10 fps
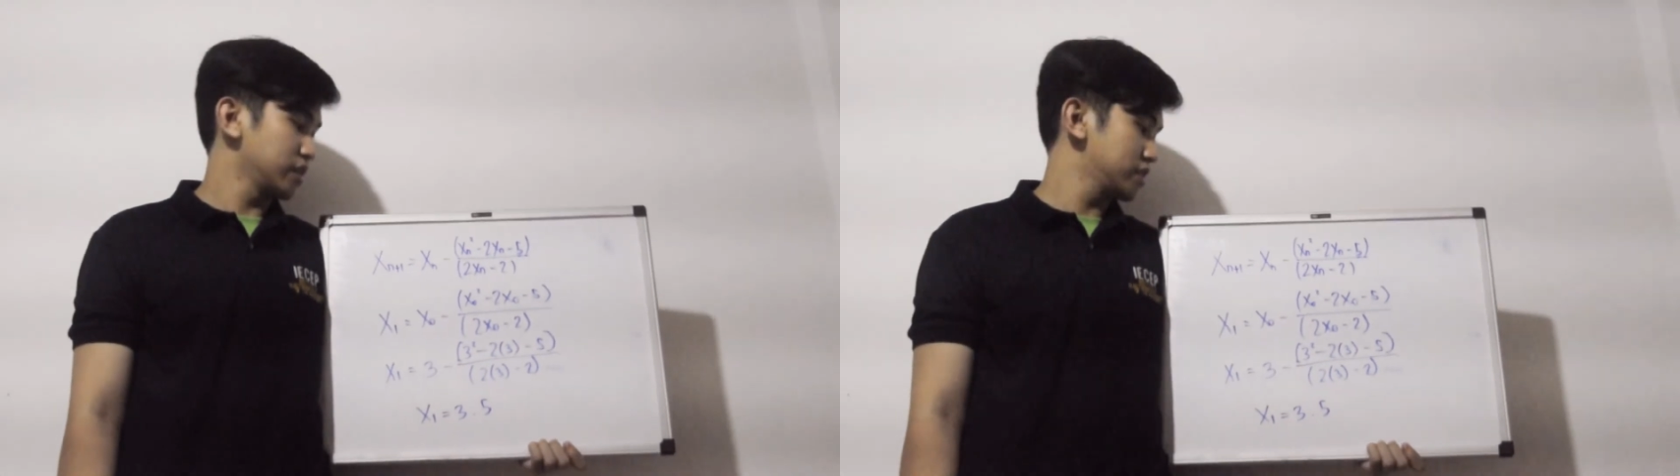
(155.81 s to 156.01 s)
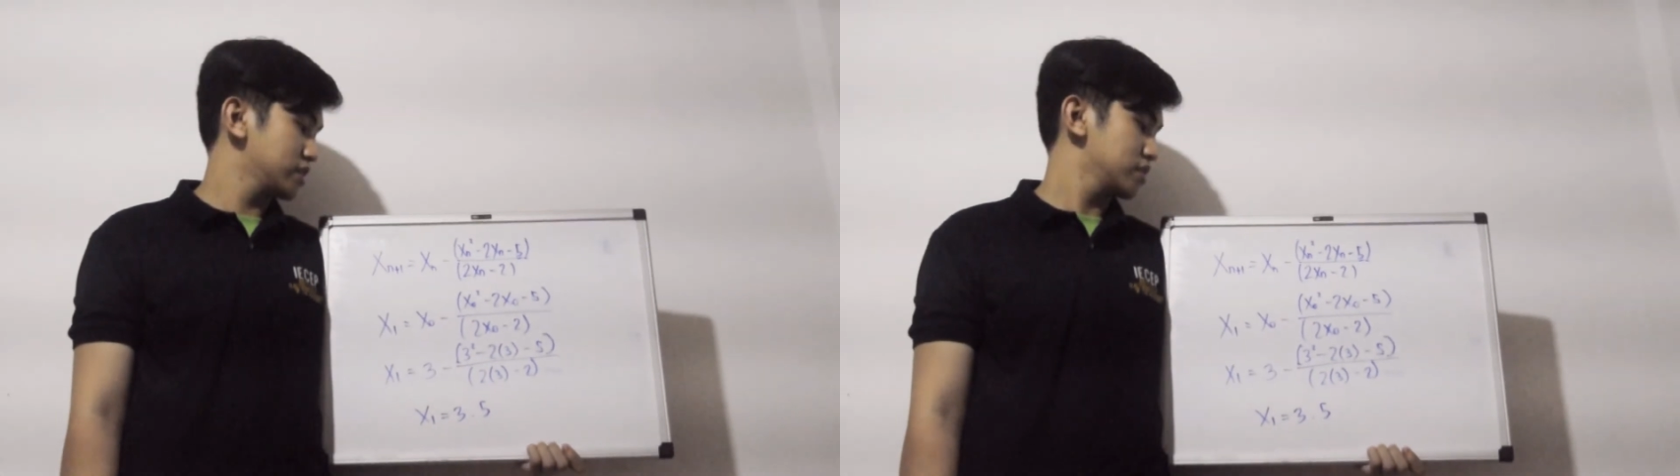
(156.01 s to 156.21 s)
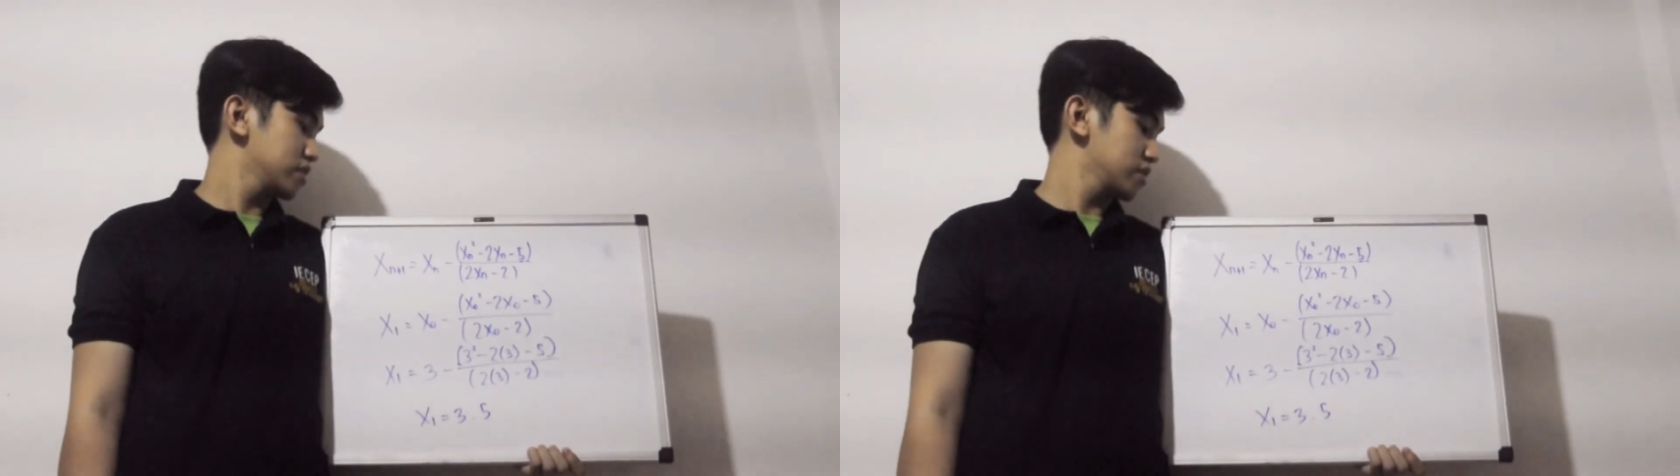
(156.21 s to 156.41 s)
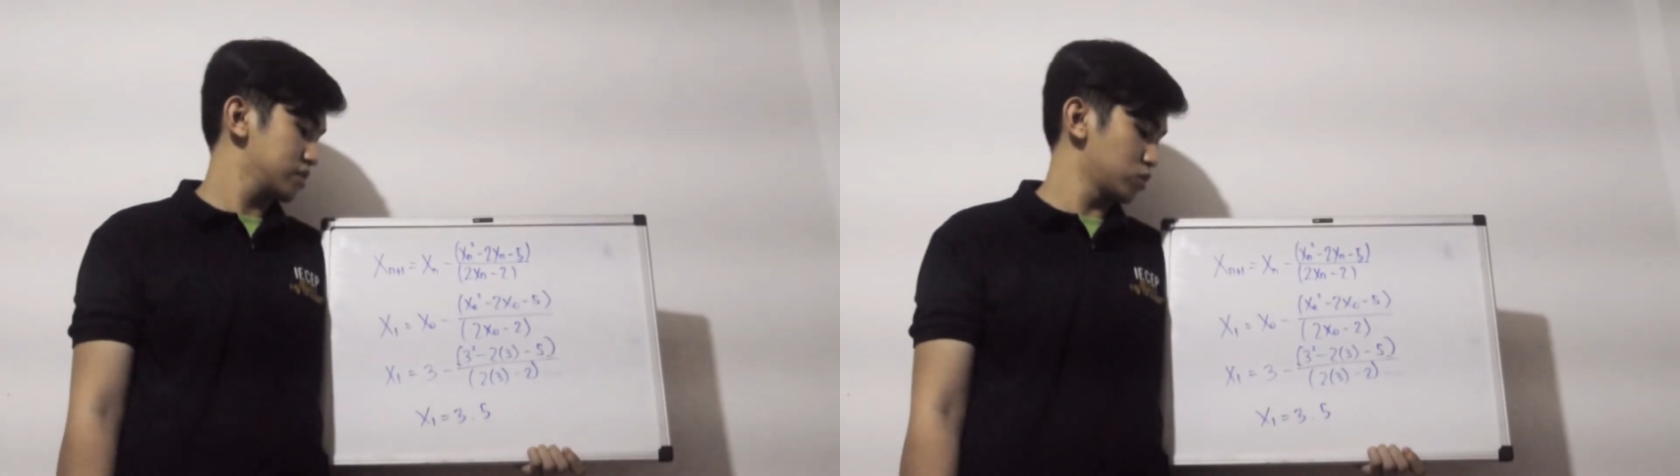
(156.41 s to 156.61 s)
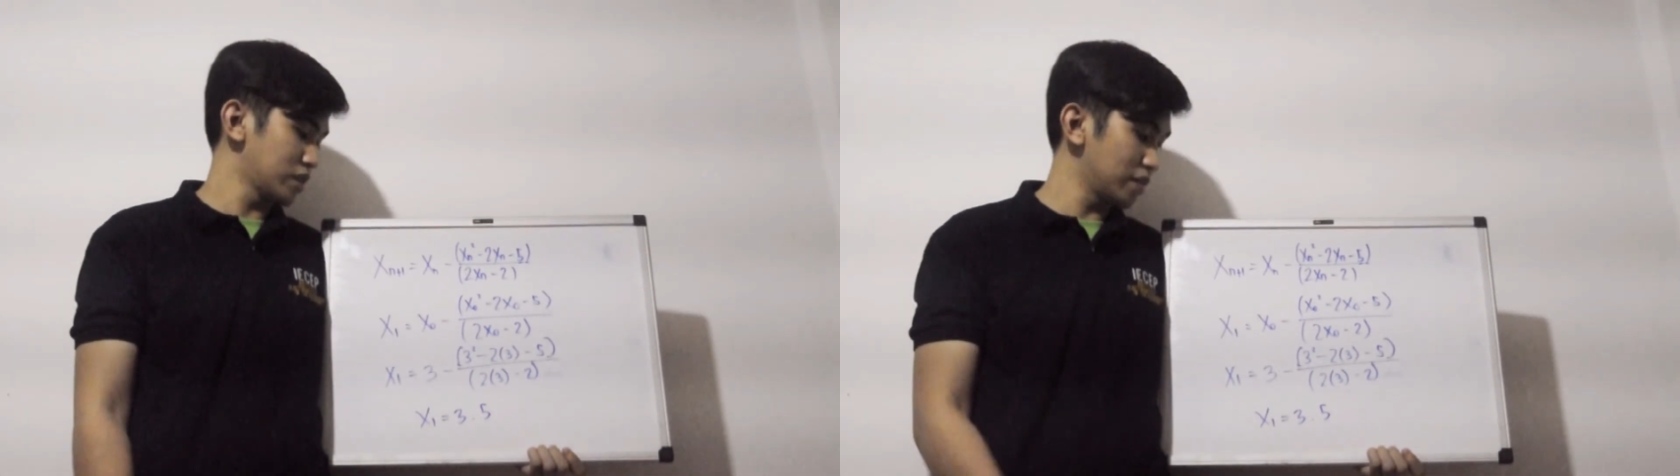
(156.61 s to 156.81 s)
is
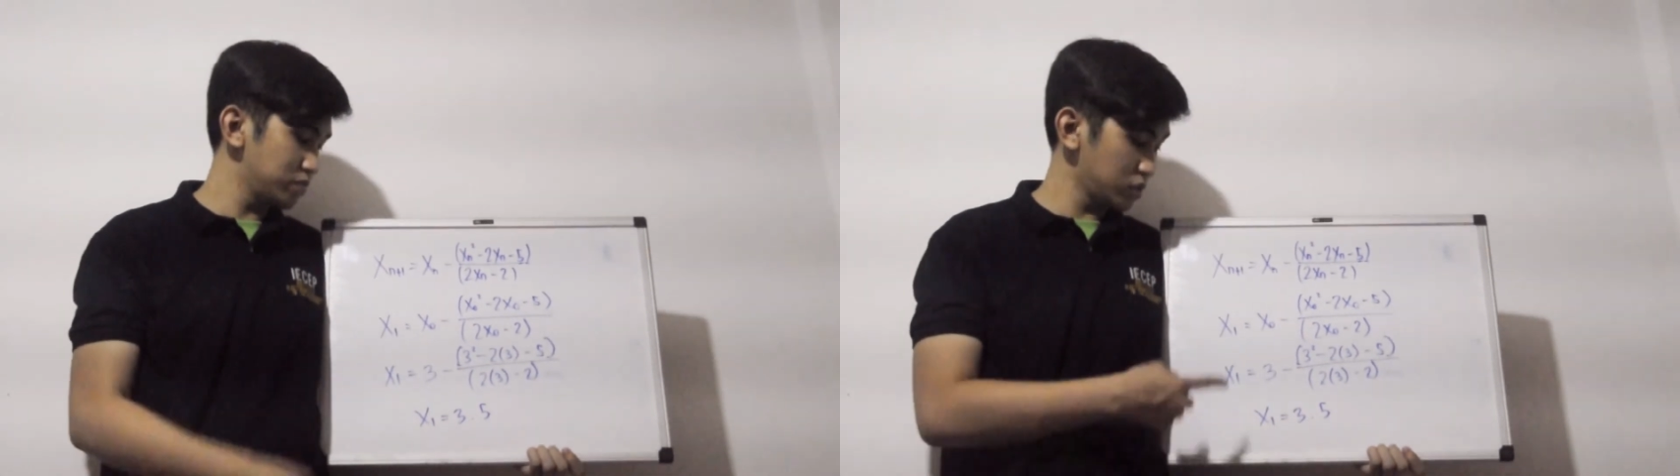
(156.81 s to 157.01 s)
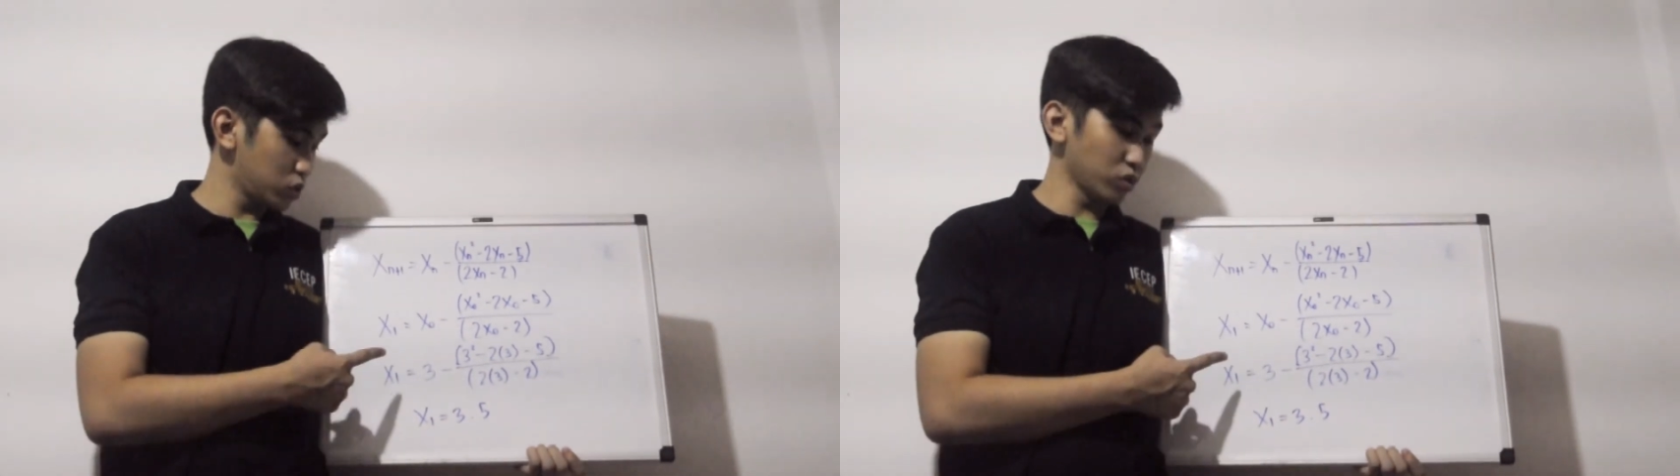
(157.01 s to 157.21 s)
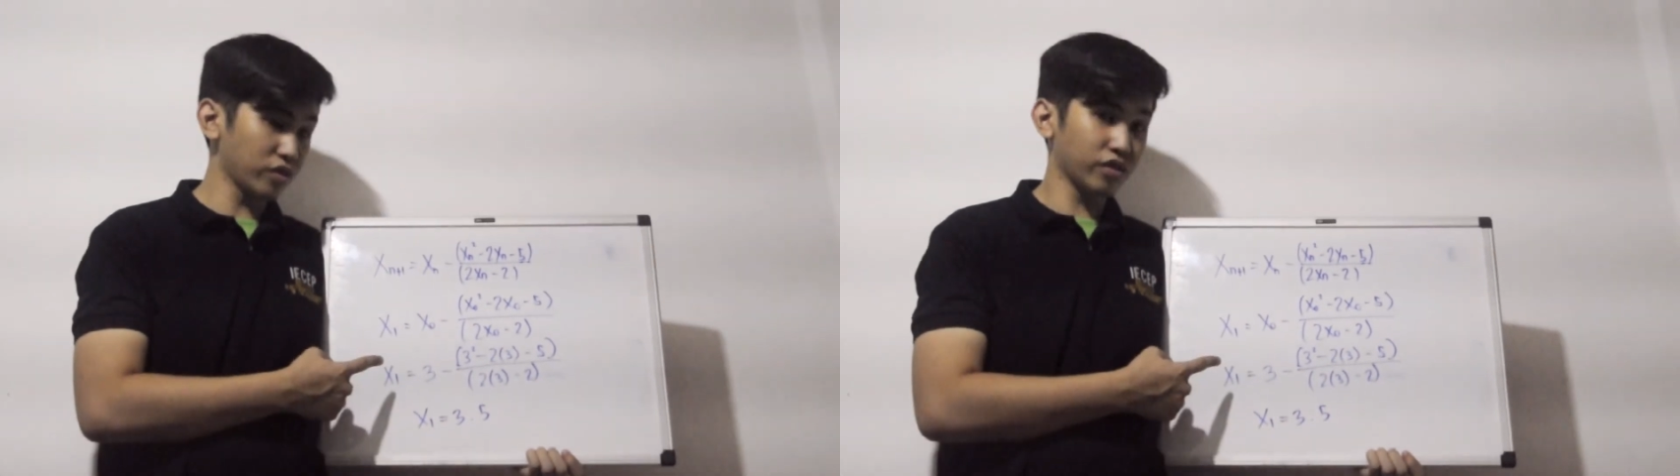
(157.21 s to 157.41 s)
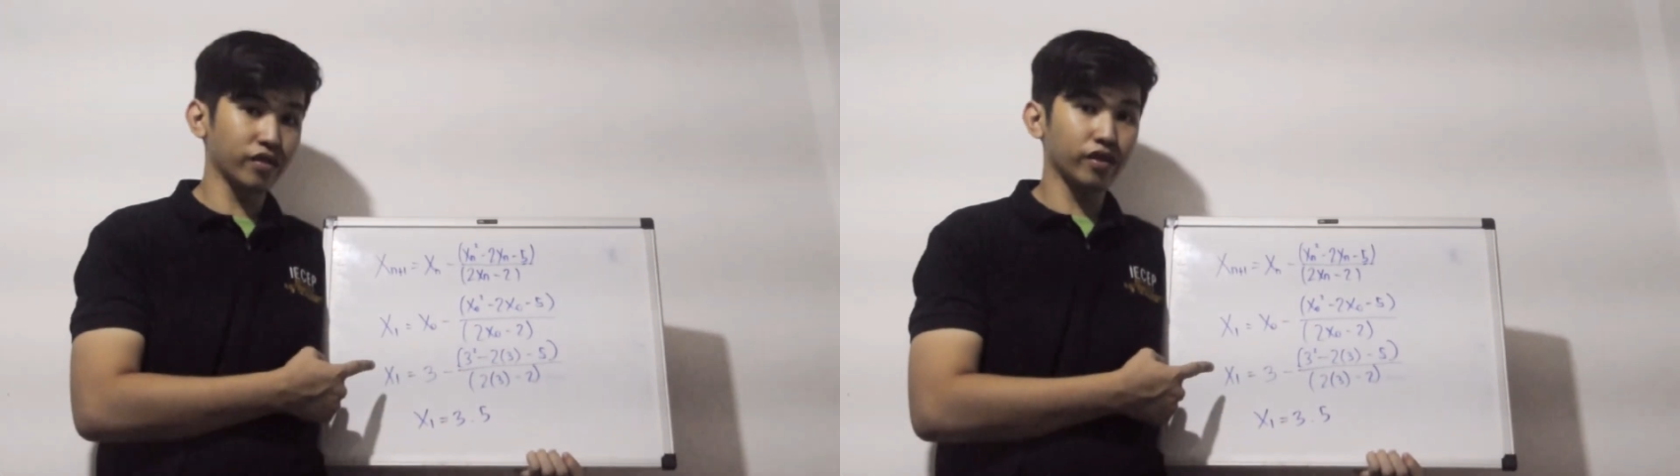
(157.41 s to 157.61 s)
to substitute